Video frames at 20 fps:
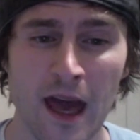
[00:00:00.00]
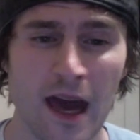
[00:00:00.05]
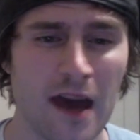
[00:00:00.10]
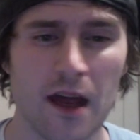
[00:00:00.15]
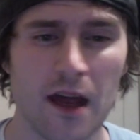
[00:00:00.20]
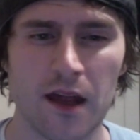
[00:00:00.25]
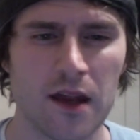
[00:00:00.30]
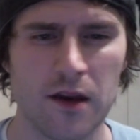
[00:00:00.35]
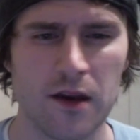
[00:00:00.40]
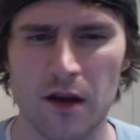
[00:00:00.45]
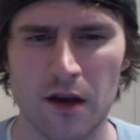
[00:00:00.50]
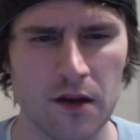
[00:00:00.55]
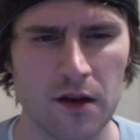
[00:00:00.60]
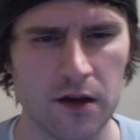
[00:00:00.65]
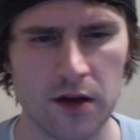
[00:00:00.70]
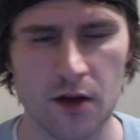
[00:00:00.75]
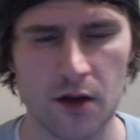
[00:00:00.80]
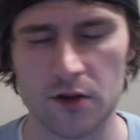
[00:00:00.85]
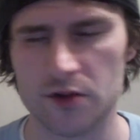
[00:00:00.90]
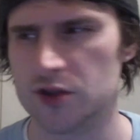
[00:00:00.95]
And
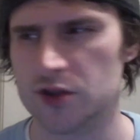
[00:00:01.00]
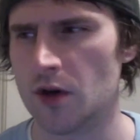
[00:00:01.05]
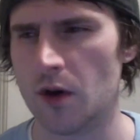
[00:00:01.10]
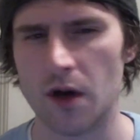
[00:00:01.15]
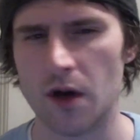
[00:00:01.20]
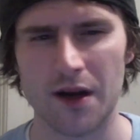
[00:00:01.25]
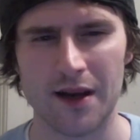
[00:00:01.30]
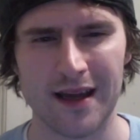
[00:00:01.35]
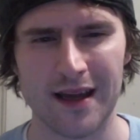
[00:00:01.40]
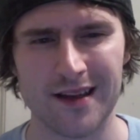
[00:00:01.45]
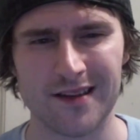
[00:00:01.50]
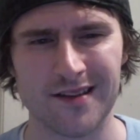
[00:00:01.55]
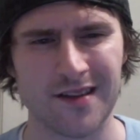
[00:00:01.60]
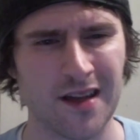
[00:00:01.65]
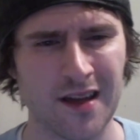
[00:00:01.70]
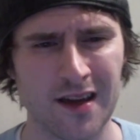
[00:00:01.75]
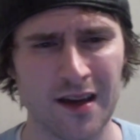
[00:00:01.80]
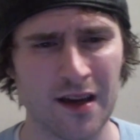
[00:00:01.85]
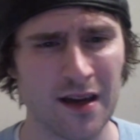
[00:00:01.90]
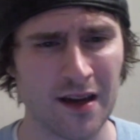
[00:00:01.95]
you know, Shogun has
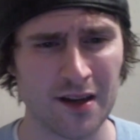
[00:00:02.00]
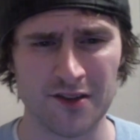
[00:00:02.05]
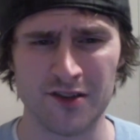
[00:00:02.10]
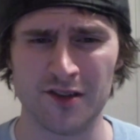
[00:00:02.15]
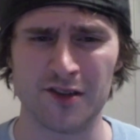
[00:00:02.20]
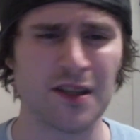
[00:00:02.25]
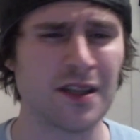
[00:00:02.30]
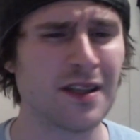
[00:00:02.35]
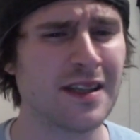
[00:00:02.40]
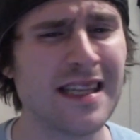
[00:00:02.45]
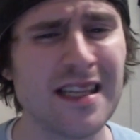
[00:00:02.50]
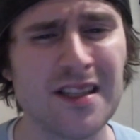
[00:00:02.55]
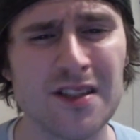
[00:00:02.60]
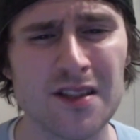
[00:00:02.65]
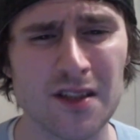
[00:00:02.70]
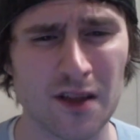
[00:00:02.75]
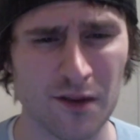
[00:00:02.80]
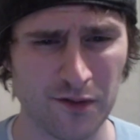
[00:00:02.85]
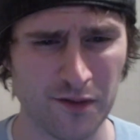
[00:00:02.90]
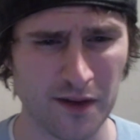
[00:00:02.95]
just a
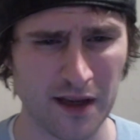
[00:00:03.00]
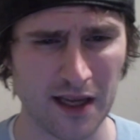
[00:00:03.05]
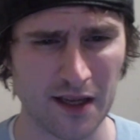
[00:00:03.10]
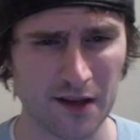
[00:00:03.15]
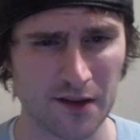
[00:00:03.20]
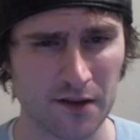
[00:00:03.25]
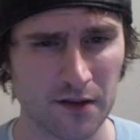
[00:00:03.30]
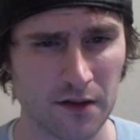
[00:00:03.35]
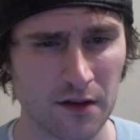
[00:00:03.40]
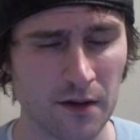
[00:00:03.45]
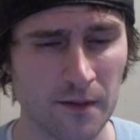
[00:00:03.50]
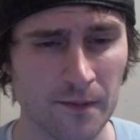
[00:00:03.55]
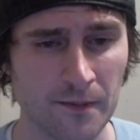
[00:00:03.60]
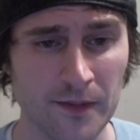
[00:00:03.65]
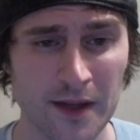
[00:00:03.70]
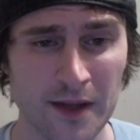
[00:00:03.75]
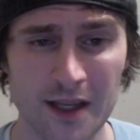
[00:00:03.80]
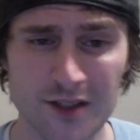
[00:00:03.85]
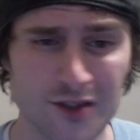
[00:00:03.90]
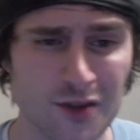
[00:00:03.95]
legion of fans.
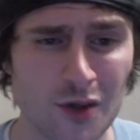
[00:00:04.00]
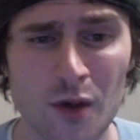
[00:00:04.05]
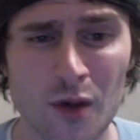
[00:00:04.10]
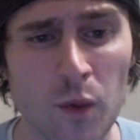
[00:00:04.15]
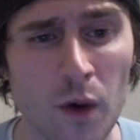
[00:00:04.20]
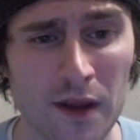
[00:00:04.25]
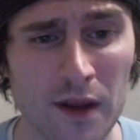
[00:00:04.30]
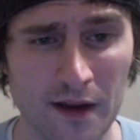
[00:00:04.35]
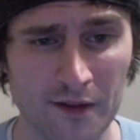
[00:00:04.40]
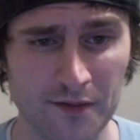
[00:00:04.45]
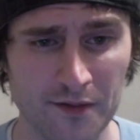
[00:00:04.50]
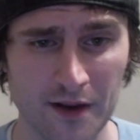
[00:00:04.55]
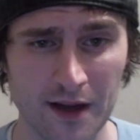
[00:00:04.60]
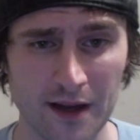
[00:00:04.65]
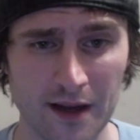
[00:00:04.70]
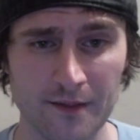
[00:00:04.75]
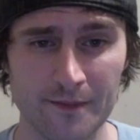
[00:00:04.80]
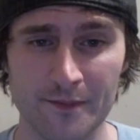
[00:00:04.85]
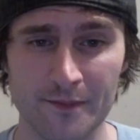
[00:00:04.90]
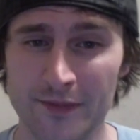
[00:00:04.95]
He should have won that
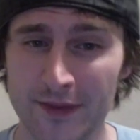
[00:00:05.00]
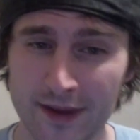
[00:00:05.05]
fight.